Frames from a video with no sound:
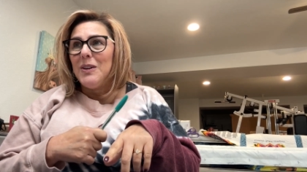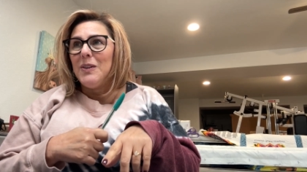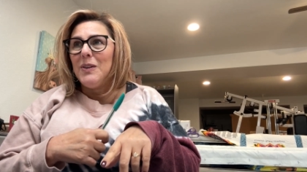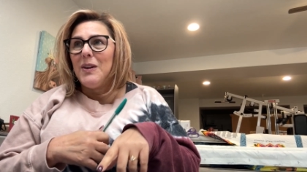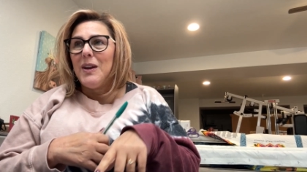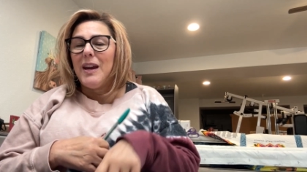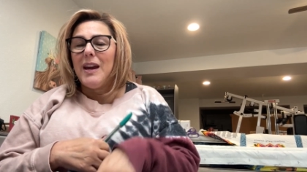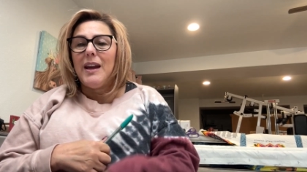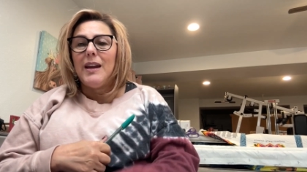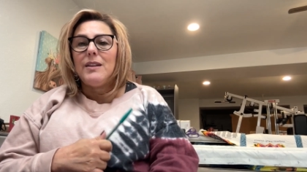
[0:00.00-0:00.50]

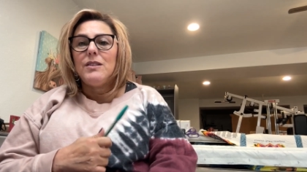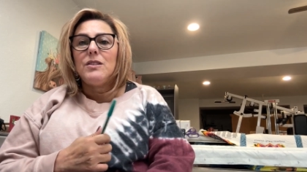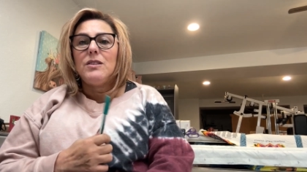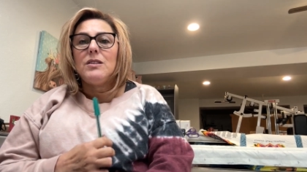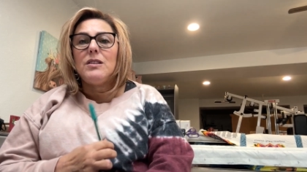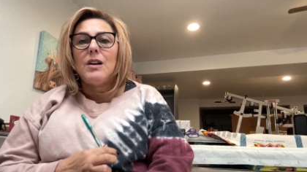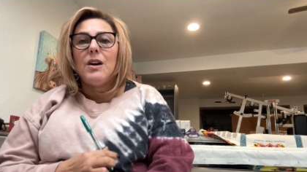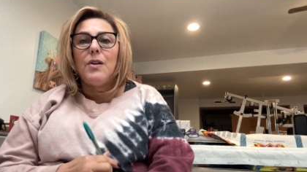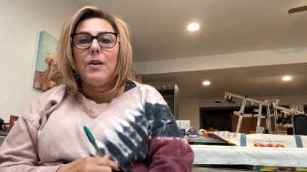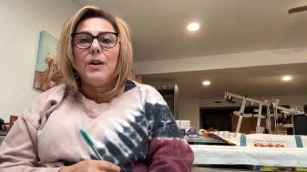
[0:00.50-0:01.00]
Okay,
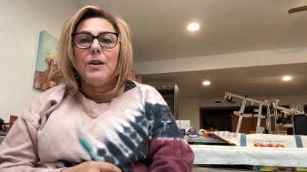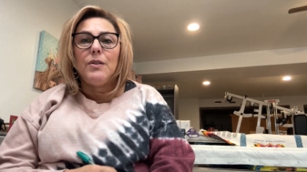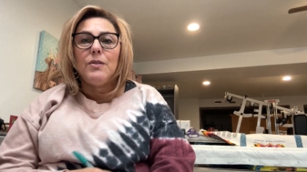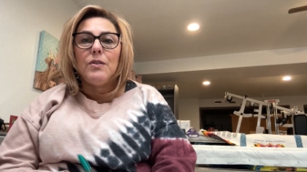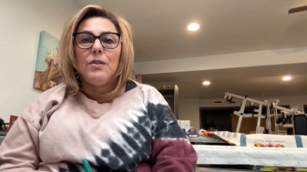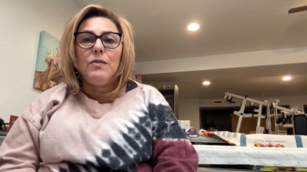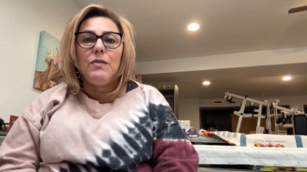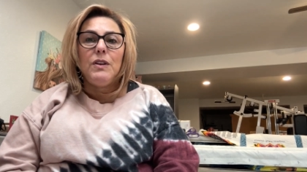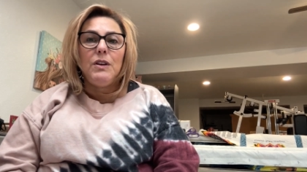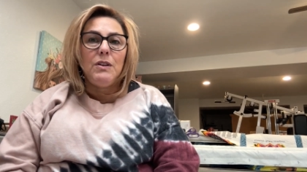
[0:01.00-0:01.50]
so I don't
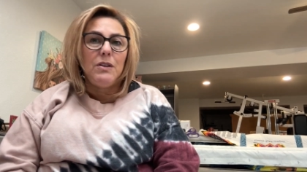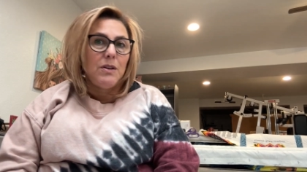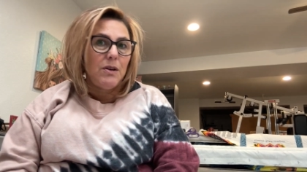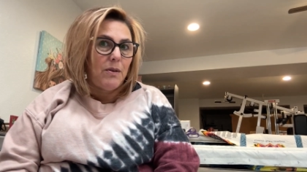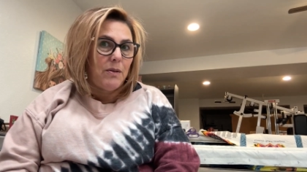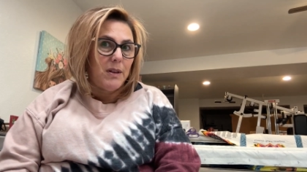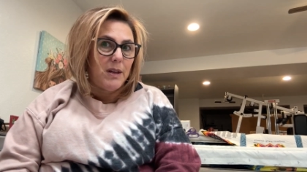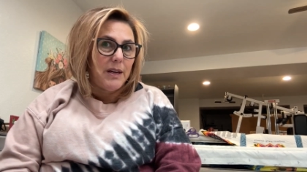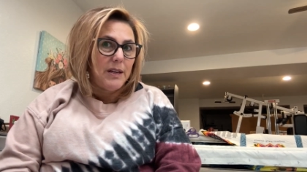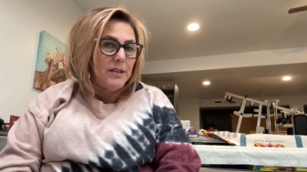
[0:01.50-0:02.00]
know if you
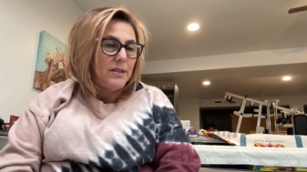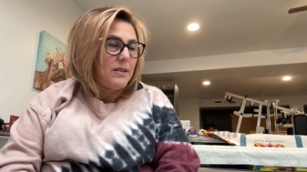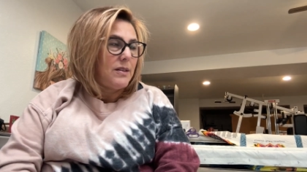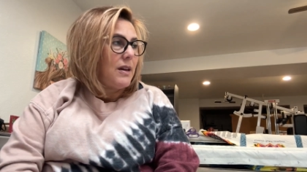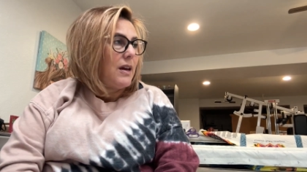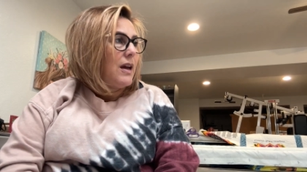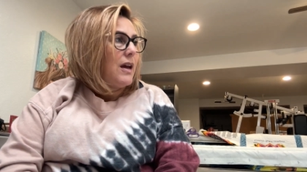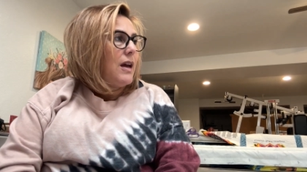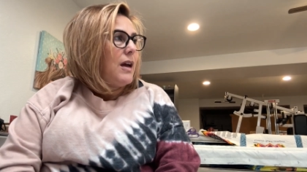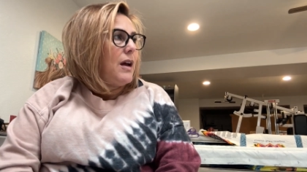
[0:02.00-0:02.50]
know this,
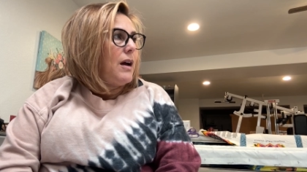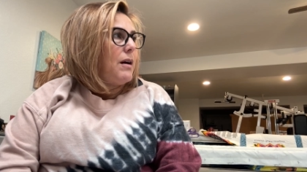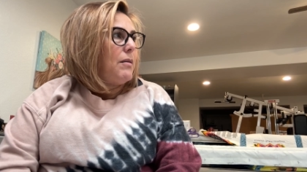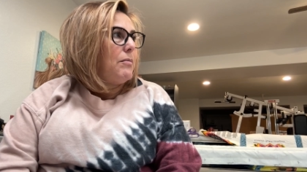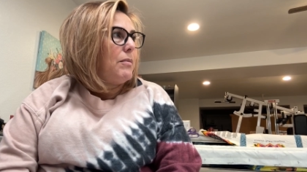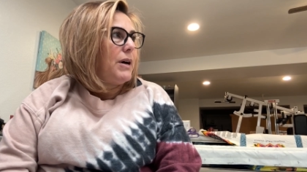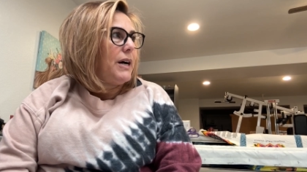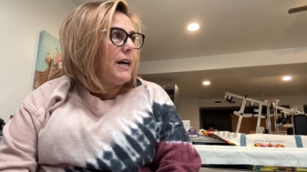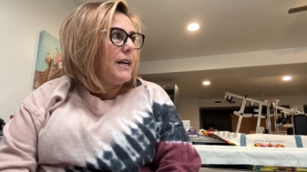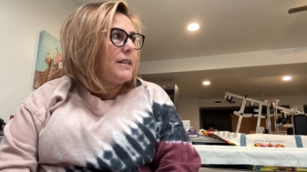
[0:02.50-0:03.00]

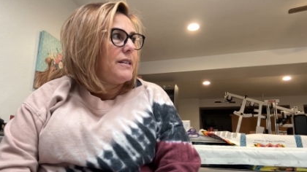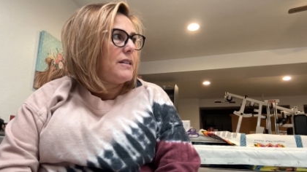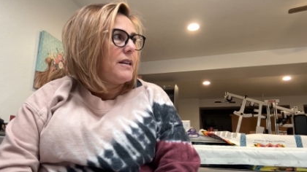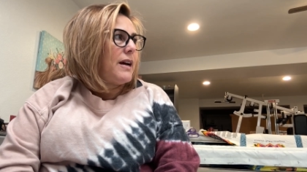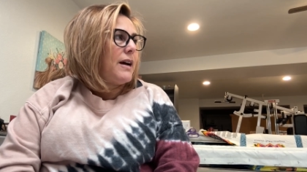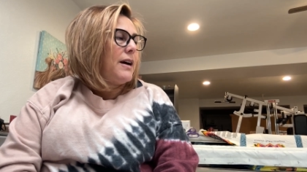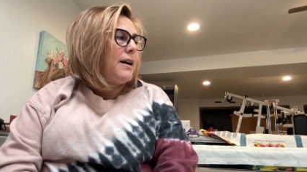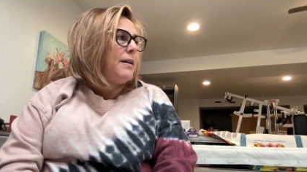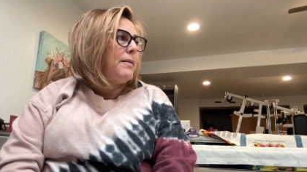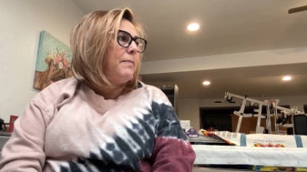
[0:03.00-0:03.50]
but
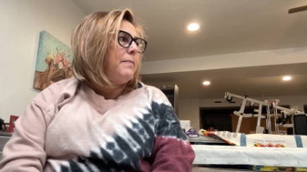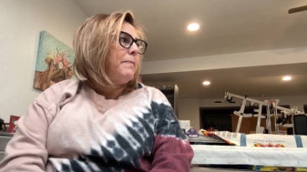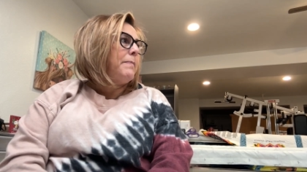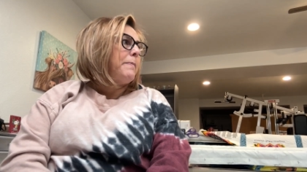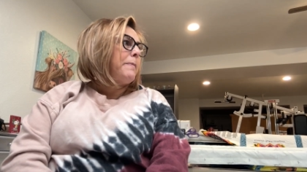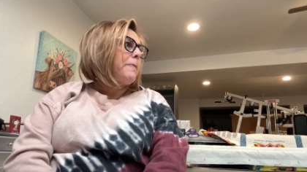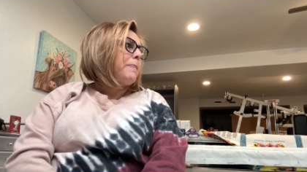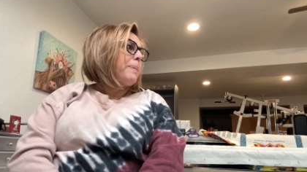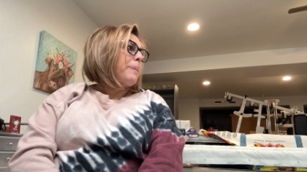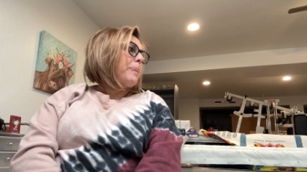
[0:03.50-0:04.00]
um,
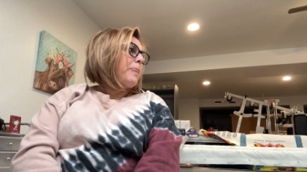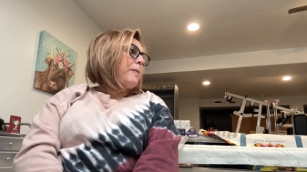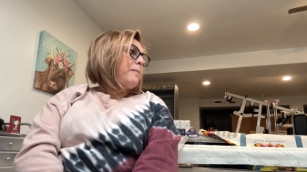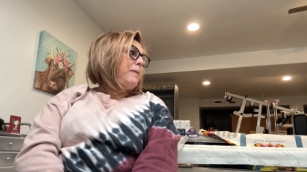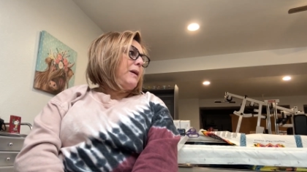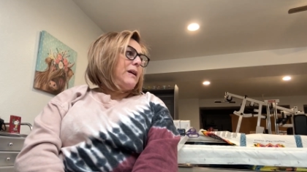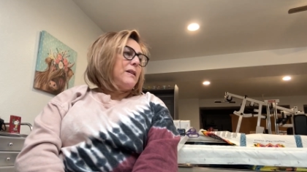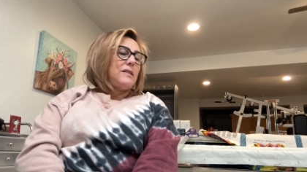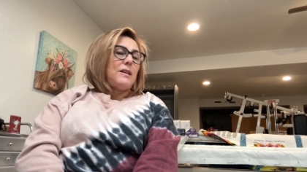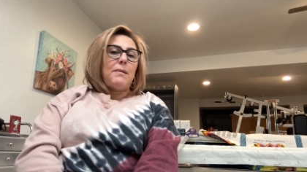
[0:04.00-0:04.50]

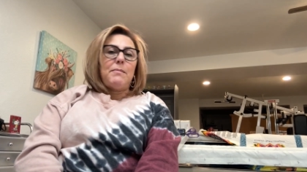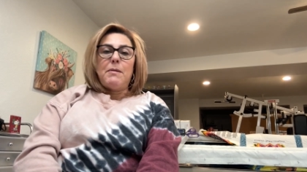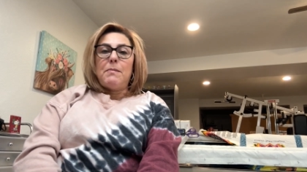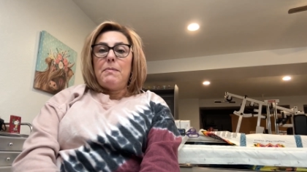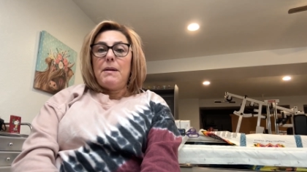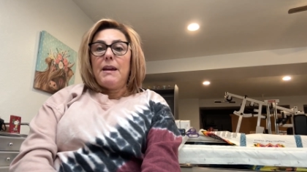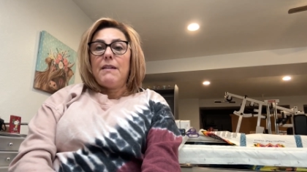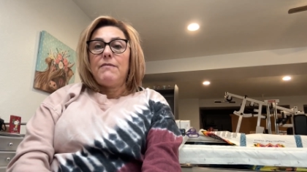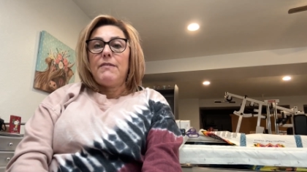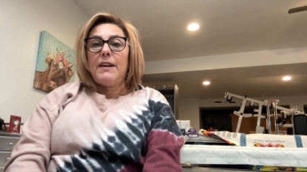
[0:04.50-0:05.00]
because I'm a
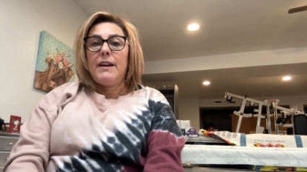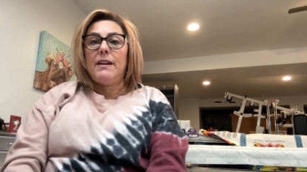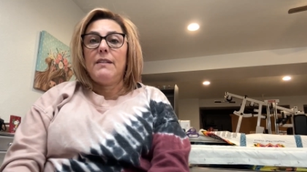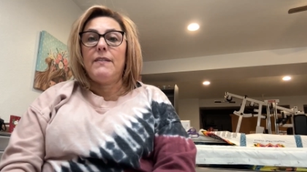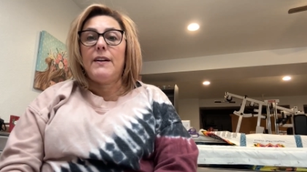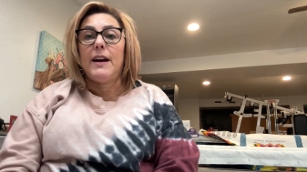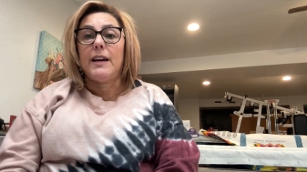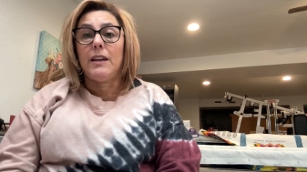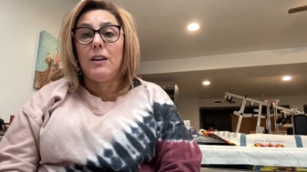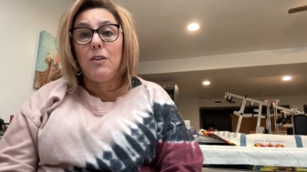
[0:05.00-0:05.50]
big fan of
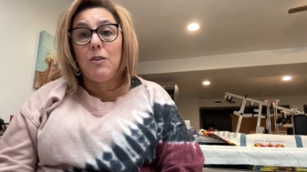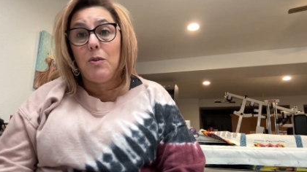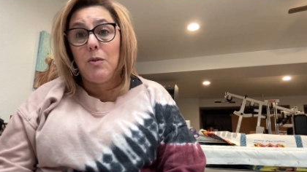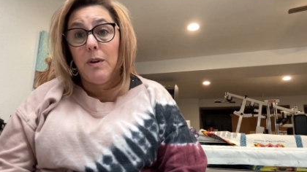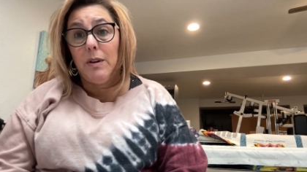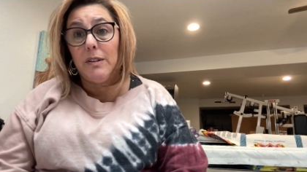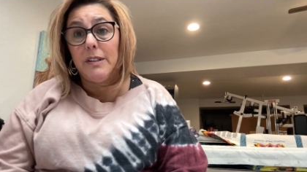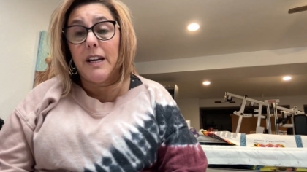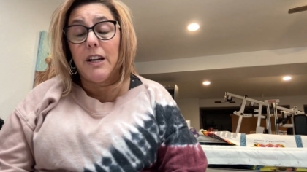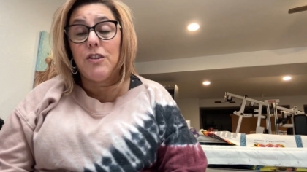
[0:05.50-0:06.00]

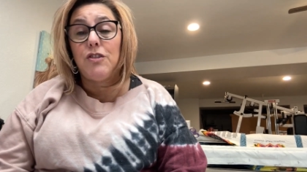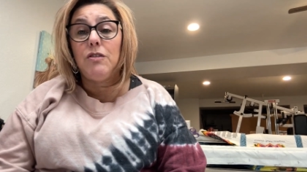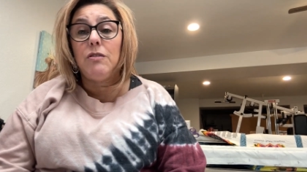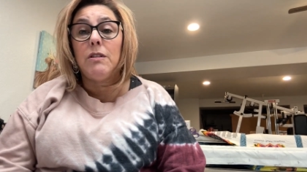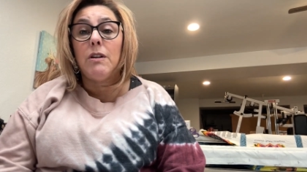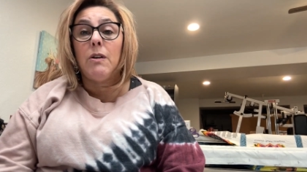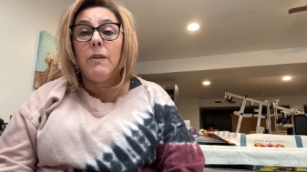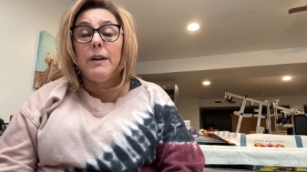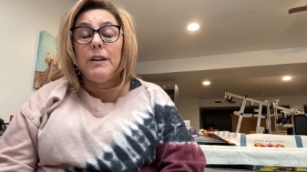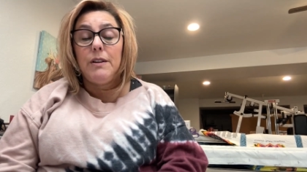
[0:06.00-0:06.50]
AccuQuilt, as you
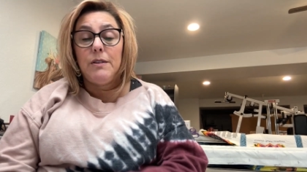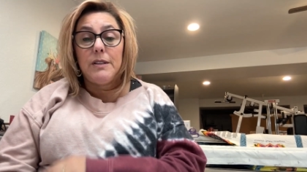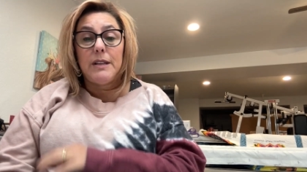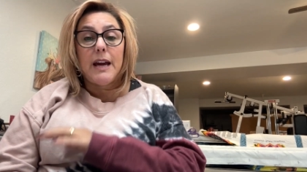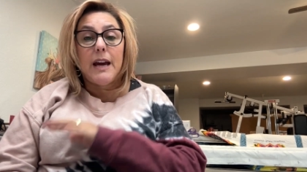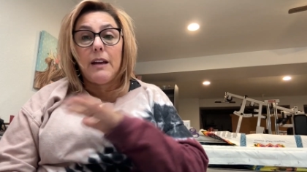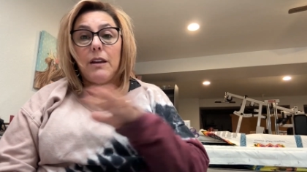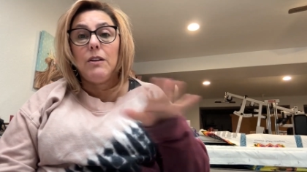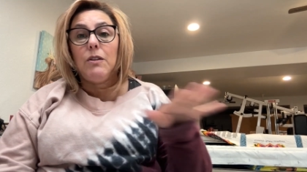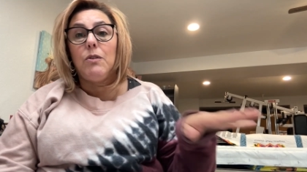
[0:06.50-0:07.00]
know, I use
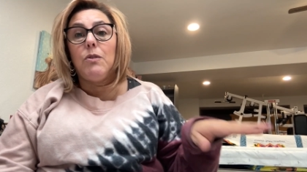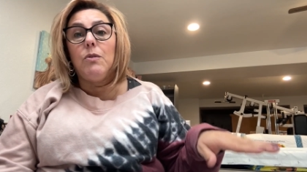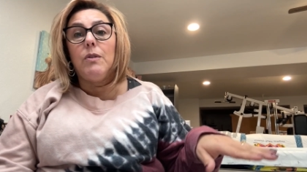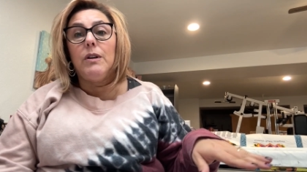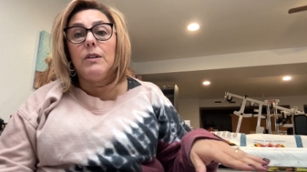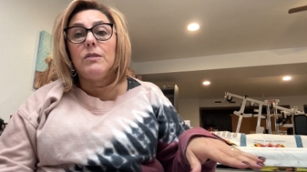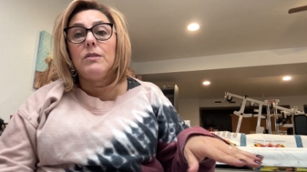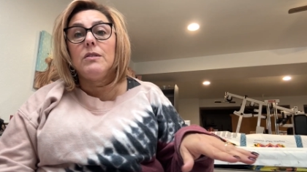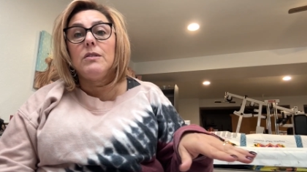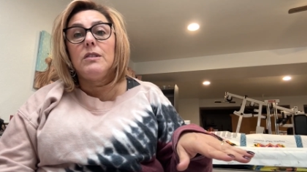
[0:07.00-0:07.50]

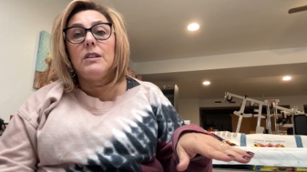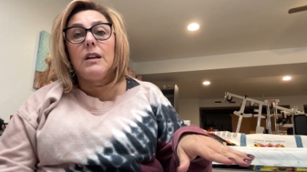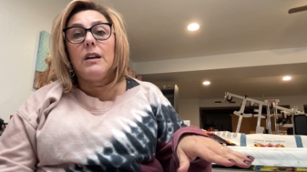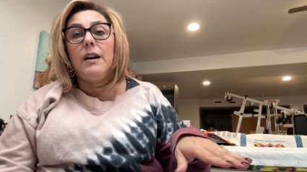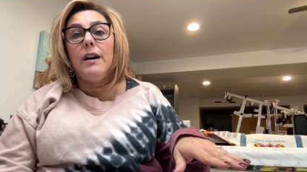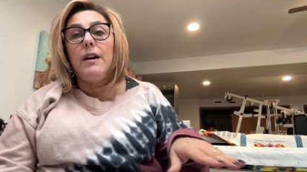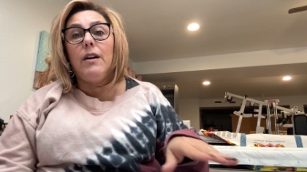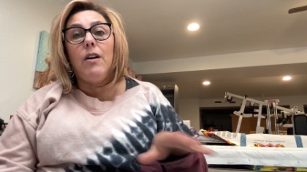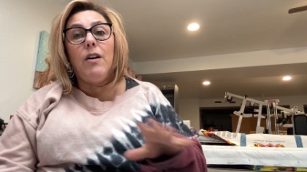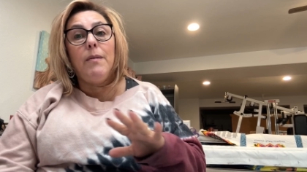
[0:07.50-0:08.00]
AccuQuilt to
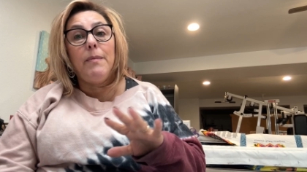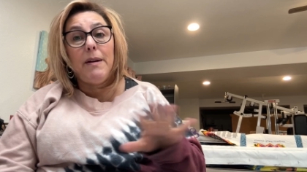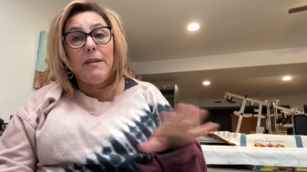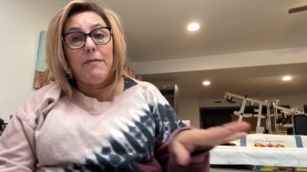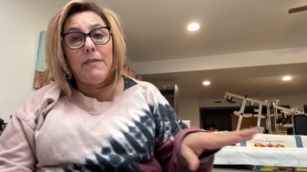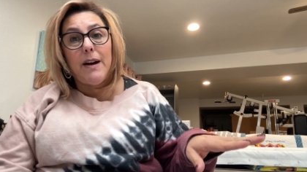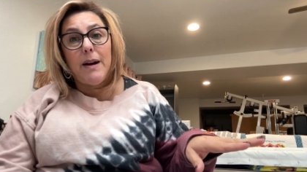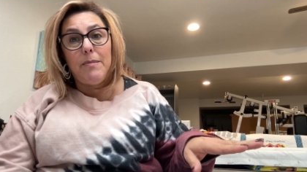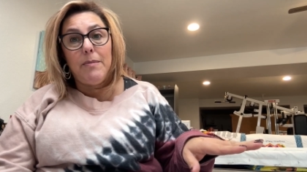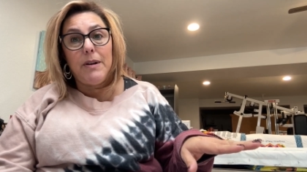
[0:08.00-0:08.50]
cut all my
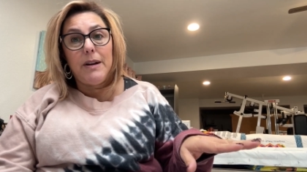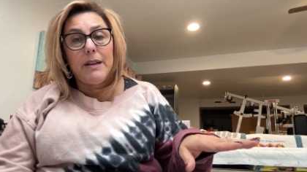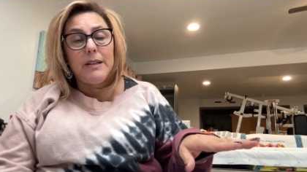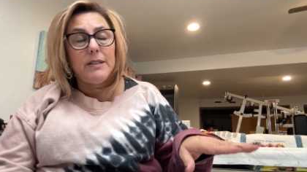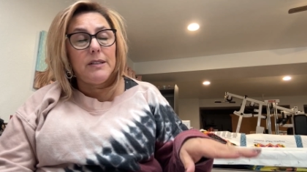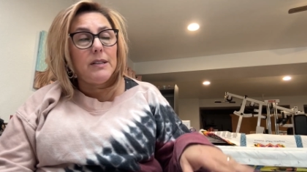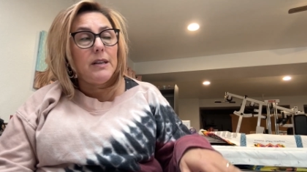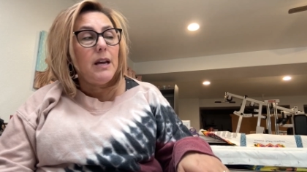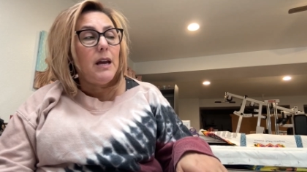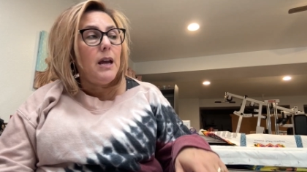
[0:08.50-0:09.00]
fabrics.